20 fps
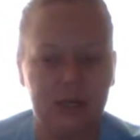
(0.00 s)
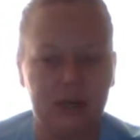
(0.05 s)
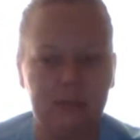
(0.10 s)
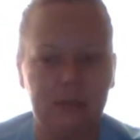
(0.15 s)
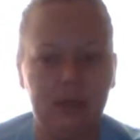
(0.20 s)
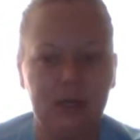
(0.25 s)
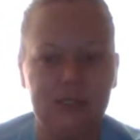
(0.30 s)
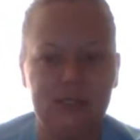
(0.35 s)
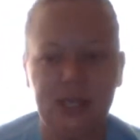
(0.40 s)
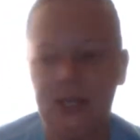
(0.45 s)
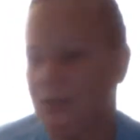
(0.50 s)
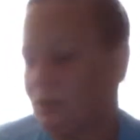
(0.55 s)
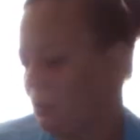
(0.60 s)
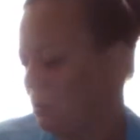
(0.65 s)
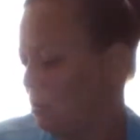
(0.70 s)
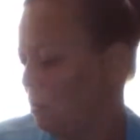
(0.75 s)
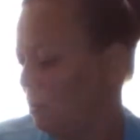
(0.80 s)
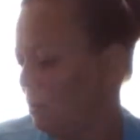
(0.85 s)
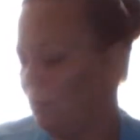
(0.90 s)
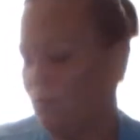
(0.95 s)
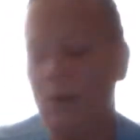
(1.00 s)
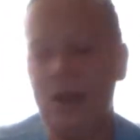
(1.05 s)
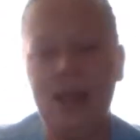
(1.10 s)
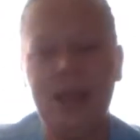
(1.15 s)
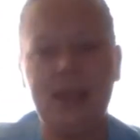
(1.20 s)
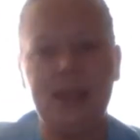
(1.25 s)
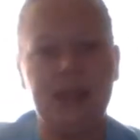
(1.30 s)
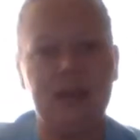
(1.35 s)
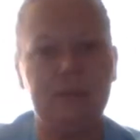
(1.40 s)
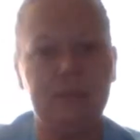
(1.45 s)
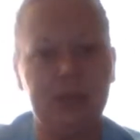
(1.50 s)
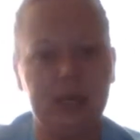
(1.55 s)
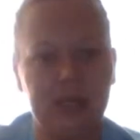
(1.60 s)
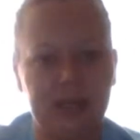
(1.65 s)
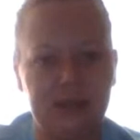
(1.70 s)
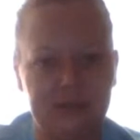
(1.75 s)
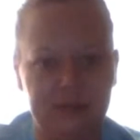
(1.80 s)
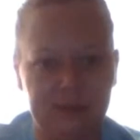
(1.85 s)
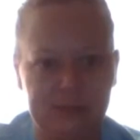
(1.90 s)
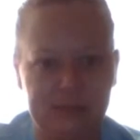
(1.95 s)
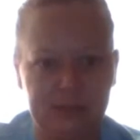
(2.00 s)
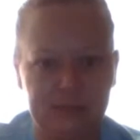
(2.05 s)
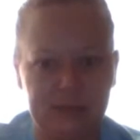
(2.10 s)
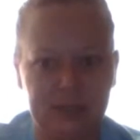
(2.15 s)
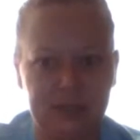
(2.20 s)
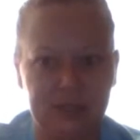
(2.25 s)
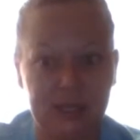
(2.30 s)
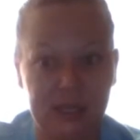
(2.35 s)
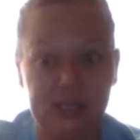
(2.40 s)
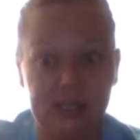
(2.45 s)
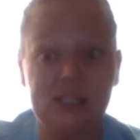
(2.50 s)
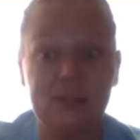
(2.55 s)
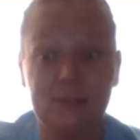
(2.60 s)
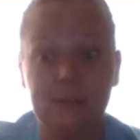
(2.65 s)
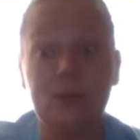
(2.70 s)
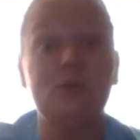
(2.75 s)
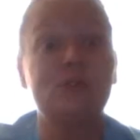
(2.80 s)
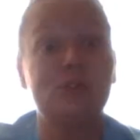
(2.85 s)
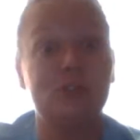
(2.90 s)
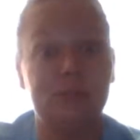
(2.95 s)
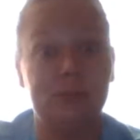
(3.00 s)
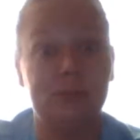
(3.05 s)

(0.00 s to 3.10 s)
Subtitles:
I'm going to take the cord away and I'm going to give him something that he's supposed to